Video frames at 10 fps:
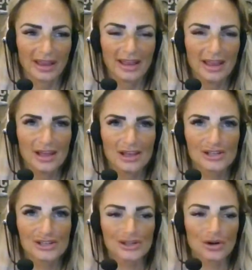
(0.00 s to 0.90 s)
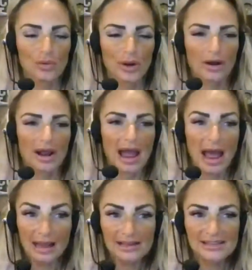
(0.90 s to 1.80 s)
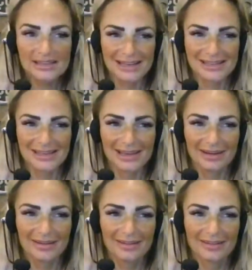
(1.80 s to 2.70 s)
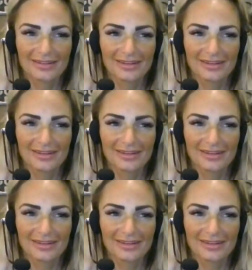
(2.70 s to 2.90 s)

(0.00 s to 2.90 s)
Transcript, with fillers: Okay, so we're accessing,